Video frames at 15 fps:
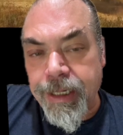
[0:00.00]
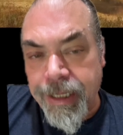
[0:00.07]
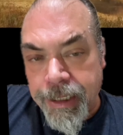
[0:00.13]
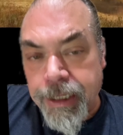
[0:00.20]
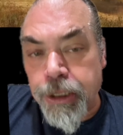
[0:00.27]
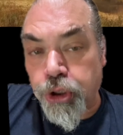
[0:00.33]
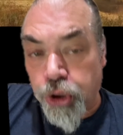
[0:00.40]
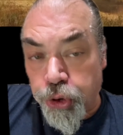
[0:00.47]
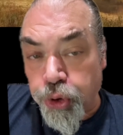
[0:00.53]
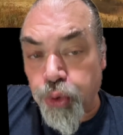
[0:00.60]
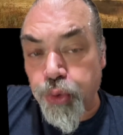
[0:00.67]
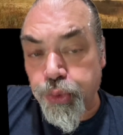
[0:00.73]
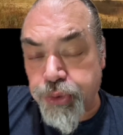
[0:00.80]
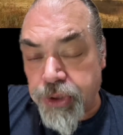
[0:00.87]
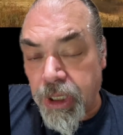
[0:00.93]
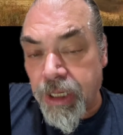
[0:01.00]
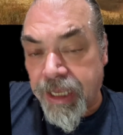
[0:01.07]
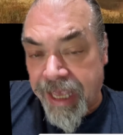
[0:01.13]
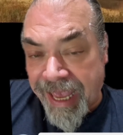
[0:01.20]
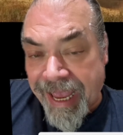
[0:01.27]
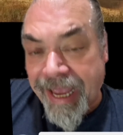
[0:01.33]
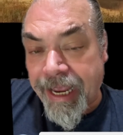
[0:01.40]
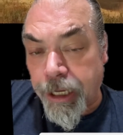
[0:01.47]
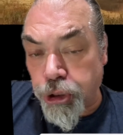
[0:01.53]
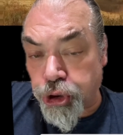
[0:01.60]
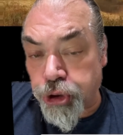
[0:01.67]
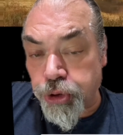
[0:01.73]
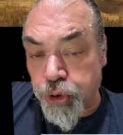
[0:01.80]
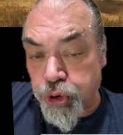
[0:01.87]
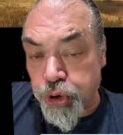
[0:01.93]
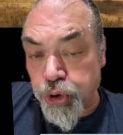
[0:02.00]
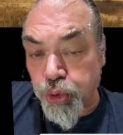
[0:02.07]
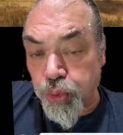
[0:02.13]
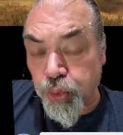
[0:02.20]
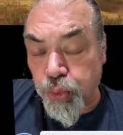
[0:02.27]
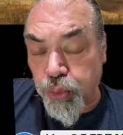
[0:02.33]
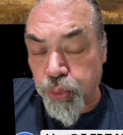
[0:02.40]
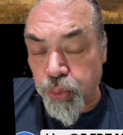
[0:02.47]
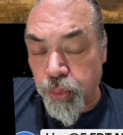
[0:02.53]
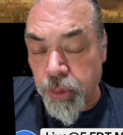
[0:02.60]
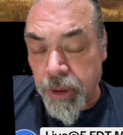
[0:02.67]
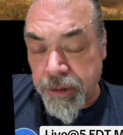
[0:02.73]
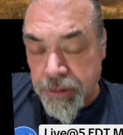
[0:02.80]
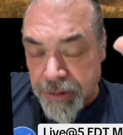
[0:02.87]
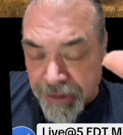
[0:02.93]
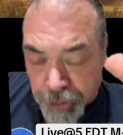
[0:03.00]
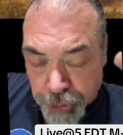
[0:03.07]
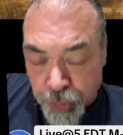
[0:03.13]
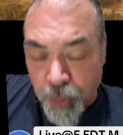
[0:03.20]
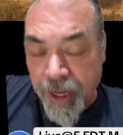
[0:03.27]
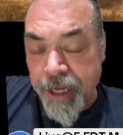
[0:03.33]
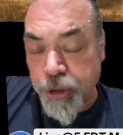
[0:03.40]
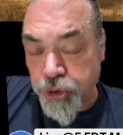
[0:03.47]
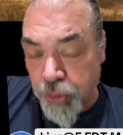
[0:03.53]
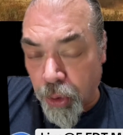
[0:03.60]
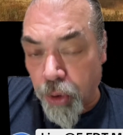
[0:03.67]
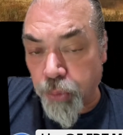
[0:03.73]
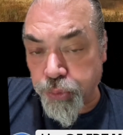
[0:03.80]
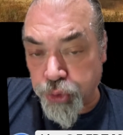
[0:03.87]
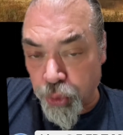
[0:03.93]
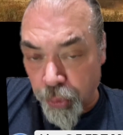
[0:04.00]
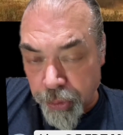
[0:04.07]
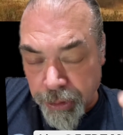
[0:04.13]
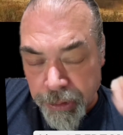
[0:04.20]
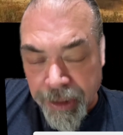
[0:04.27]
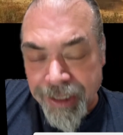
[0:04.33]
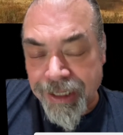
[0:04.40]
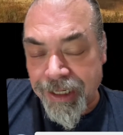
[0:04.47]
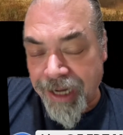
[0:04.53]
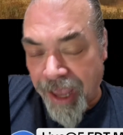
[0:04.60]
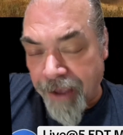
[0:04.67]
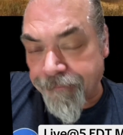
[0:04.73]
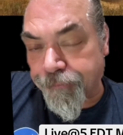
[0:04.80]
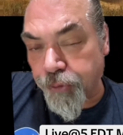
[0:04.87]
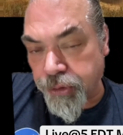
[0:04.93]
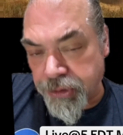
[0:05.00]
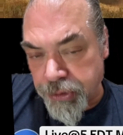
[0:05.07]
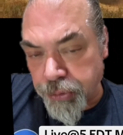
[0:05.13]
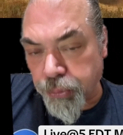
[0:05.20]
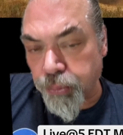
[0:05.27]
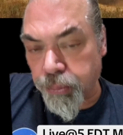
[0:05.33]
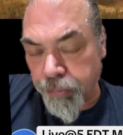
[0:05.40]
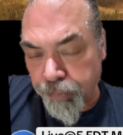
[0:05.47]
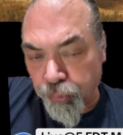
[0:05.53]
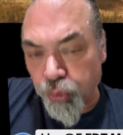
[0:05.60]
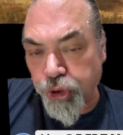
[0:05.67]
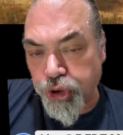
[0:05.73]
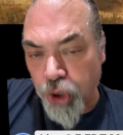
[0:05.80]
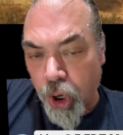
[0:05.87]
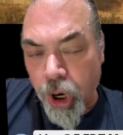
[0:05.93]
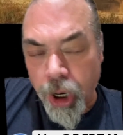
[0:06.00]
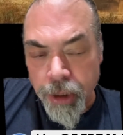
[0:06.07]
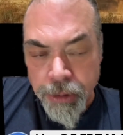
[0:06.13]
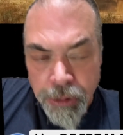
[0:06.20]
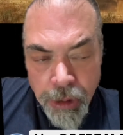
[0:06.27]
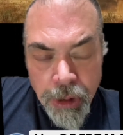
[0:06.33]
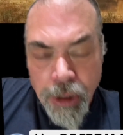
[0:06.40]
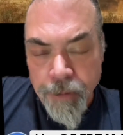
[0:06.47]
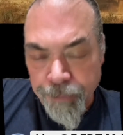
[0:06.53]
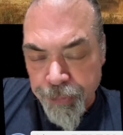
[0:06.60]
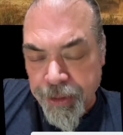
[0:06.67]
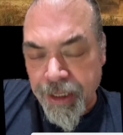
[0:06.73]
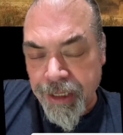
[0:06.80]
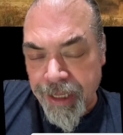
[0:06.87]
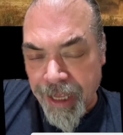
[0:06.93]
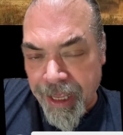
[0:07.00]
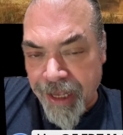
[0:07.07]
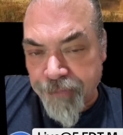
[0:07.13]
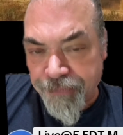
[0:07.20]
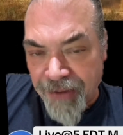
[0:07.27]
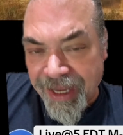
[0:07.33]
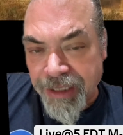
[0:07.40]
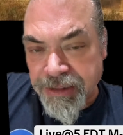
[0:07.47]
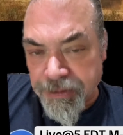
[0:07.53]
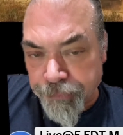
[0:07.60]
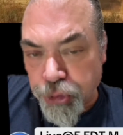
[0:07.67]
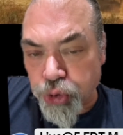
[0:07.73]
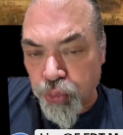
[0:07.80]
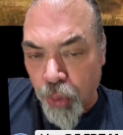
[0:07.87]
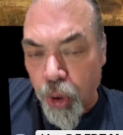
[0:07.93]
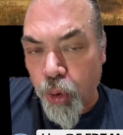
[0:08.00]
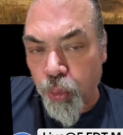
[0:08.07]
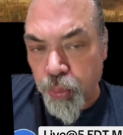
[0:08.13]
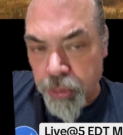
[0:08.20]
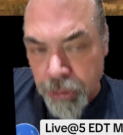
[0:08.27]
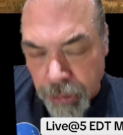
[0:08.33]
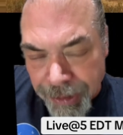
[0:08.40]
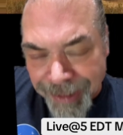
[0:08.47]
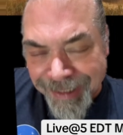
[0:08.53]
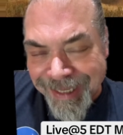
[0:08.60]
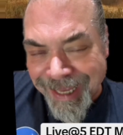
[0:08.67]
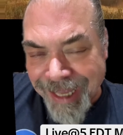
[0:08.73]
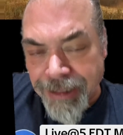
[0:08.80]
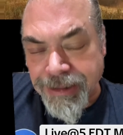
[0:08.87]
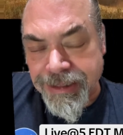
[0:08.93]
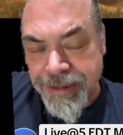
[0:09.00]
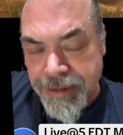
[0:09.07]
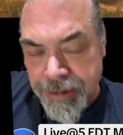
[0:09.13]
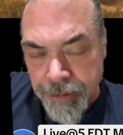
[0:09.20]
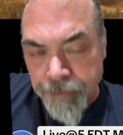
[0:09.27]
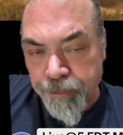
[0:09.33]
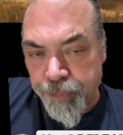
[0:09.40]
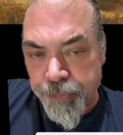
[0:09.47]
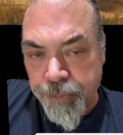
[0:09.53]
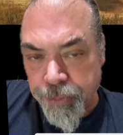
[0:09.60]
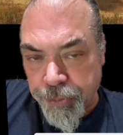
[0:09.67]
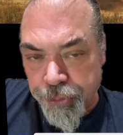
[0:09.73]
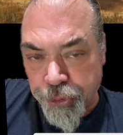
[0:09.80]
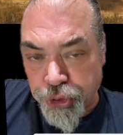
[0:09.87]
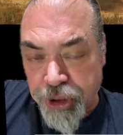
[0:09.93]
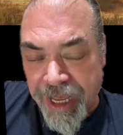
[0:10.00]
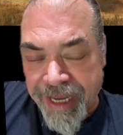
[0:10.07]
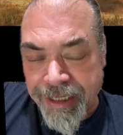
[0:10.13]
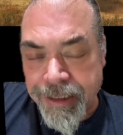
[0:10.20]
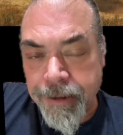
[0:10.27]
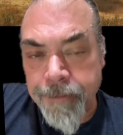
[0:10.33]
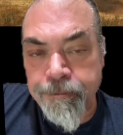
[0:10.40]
it includes a cage to dissuade drones or in an effort to retard the advance of a drone against the tank.